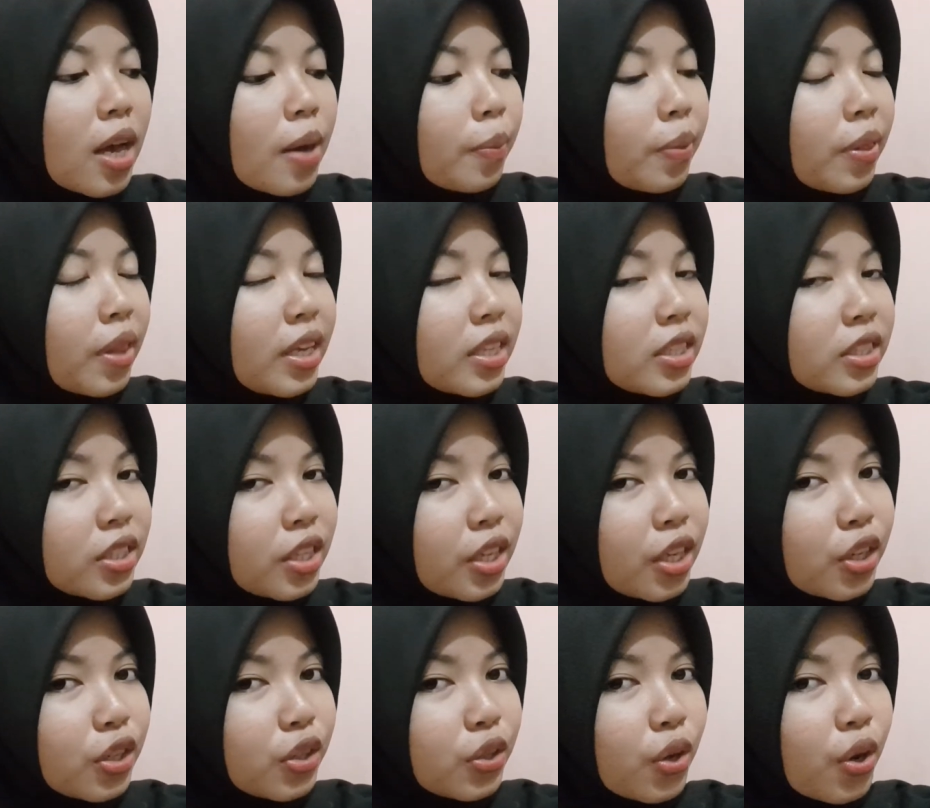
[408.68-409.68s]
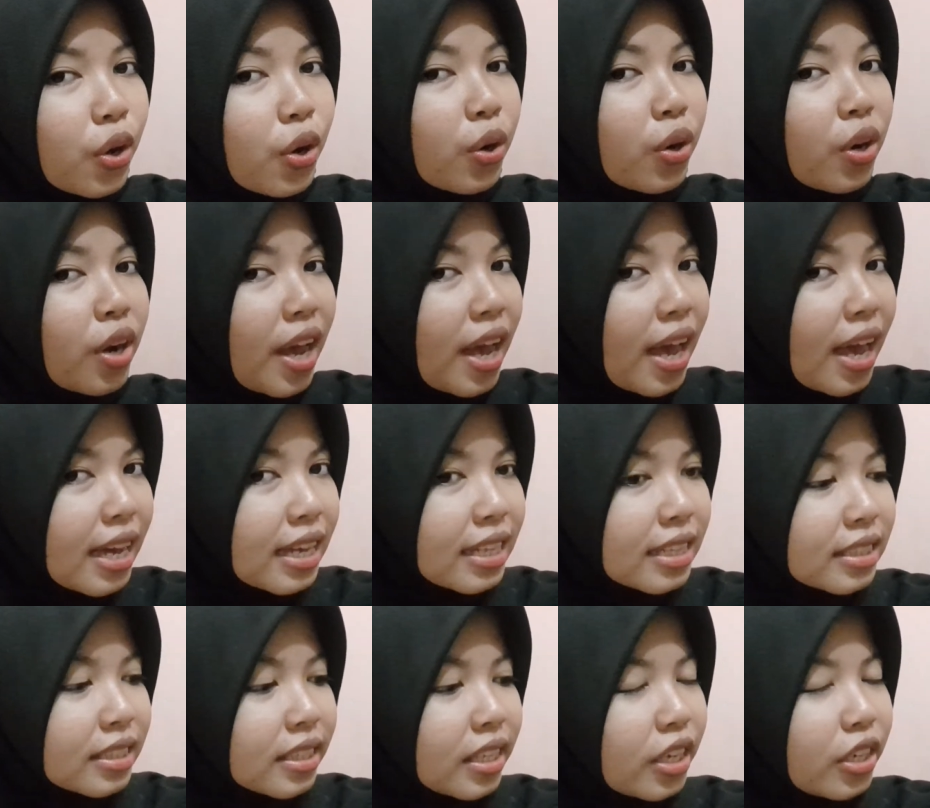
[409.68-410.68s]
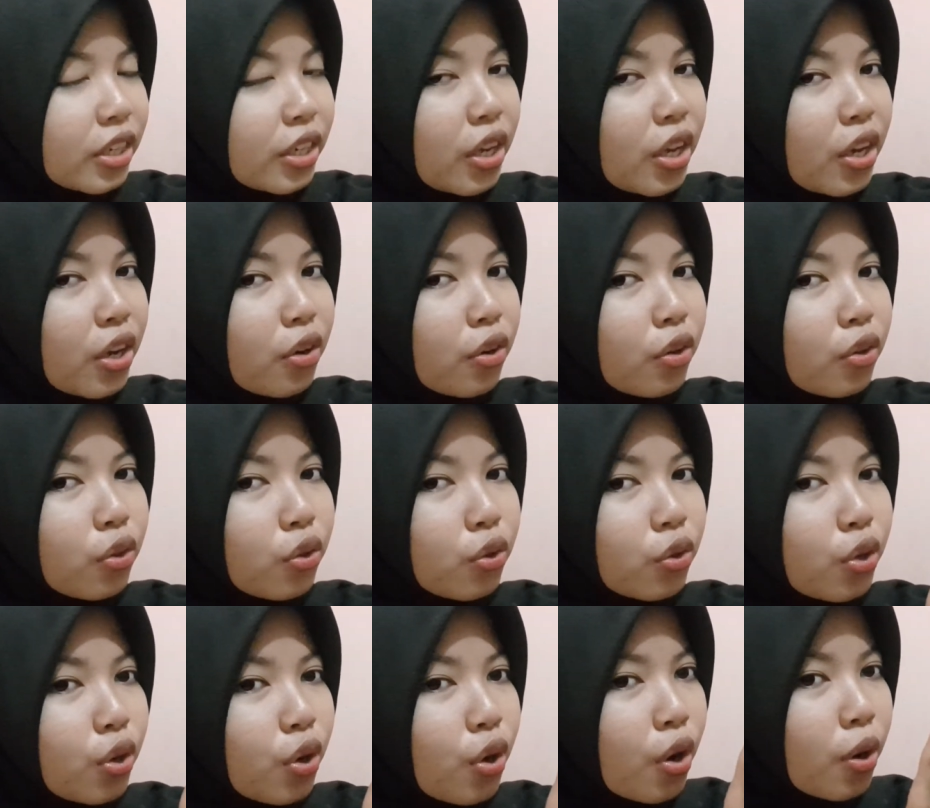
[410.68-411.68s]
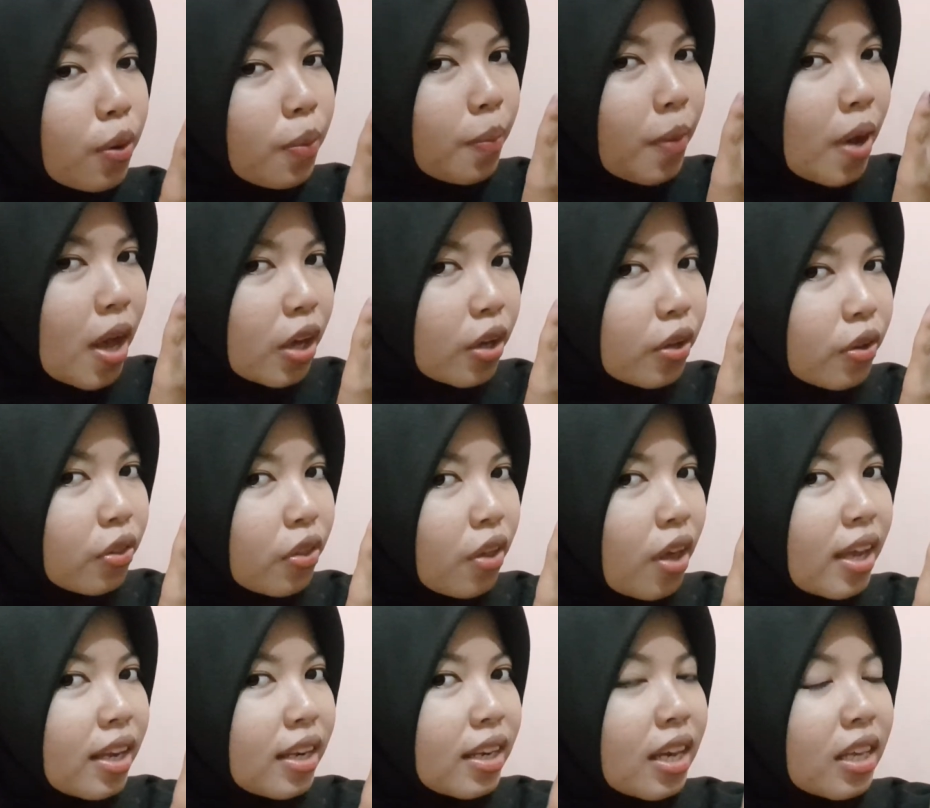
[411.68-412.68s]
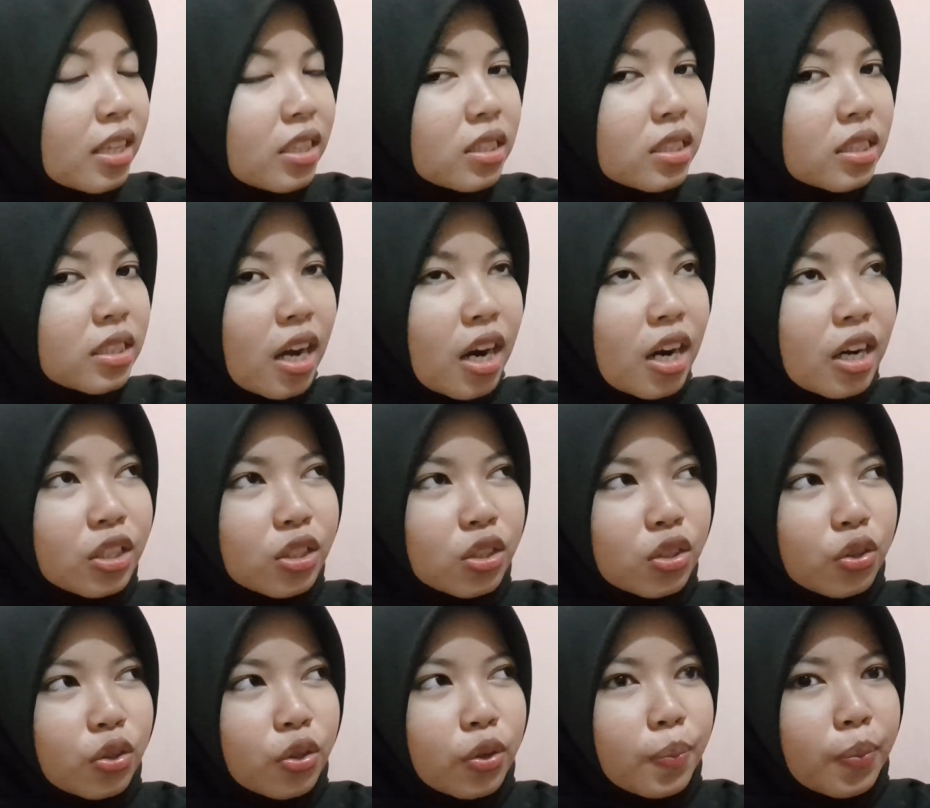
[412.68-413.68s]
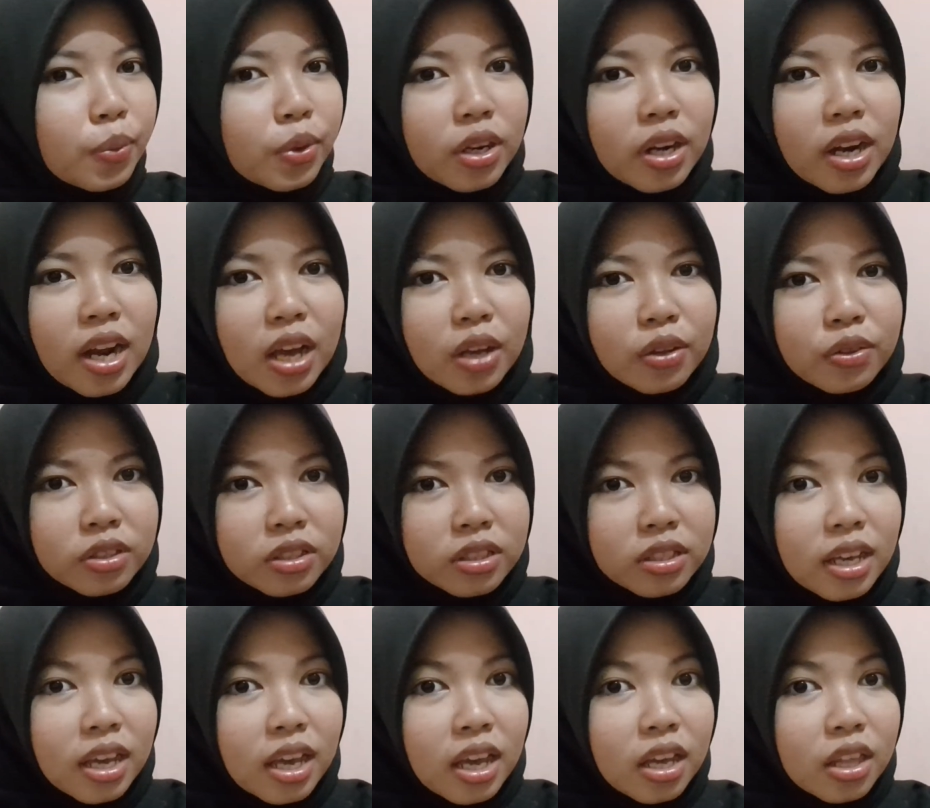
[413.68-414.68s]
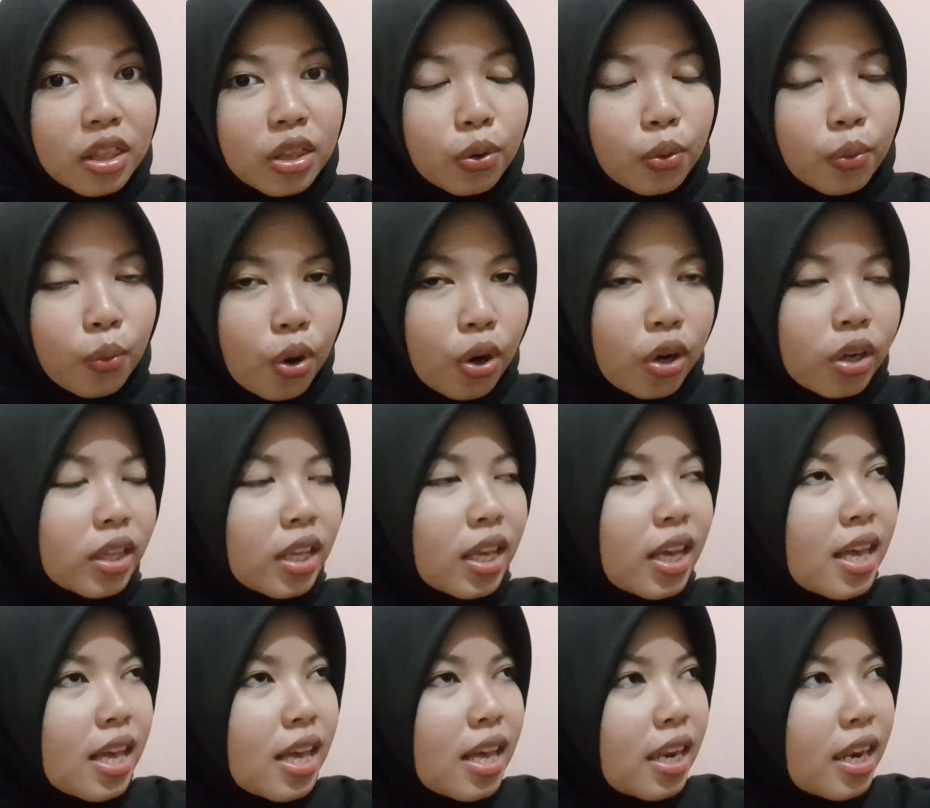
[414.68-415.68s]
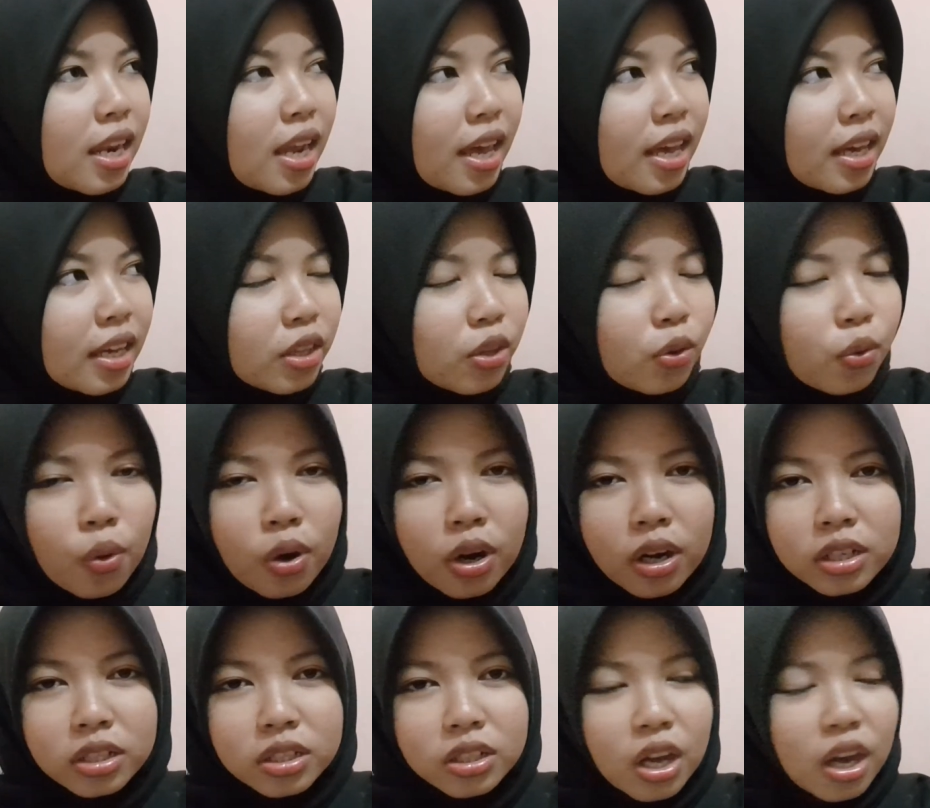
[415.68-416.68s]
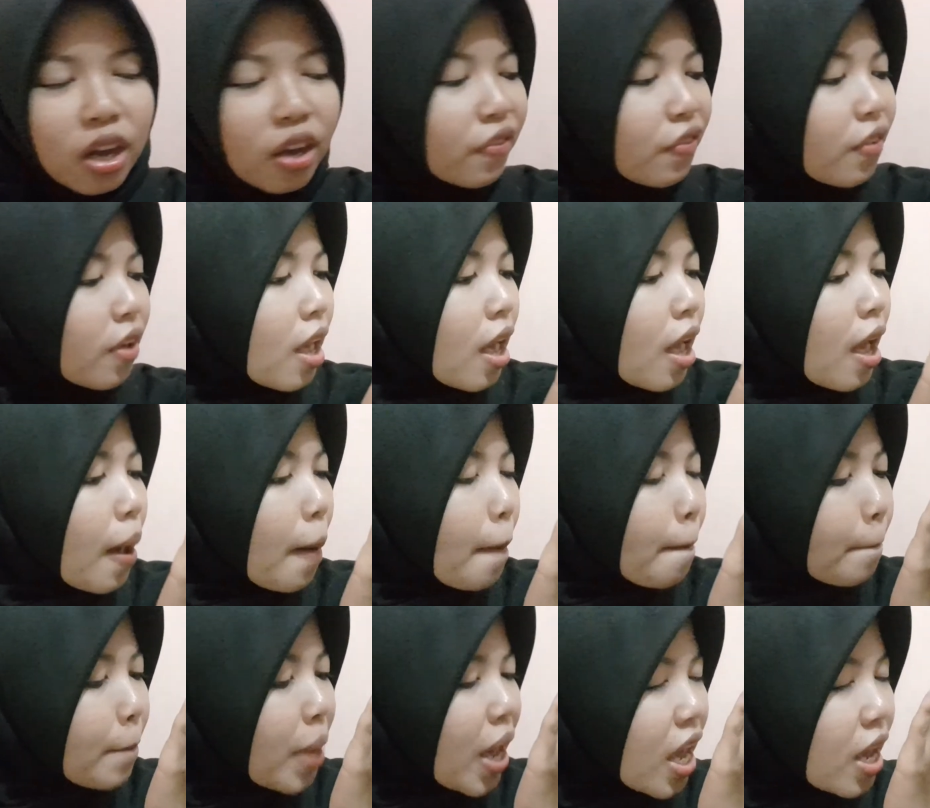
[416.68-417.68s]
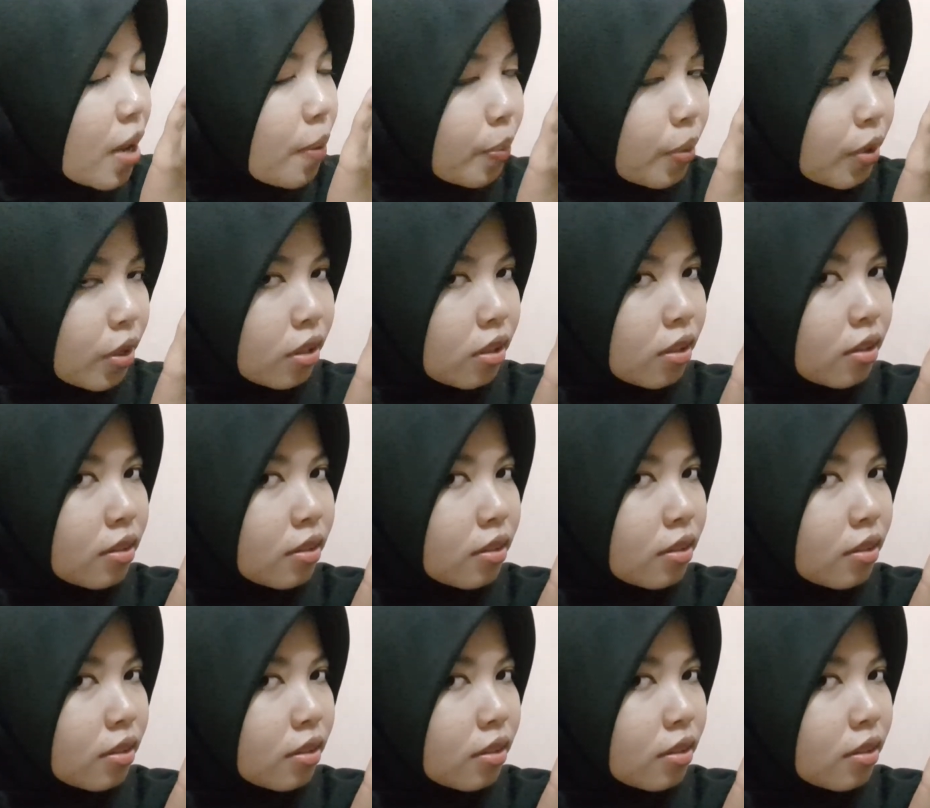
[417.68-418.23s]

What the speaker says: placing your hands near to your mouth and then start to pronounce the word, like the word of paper,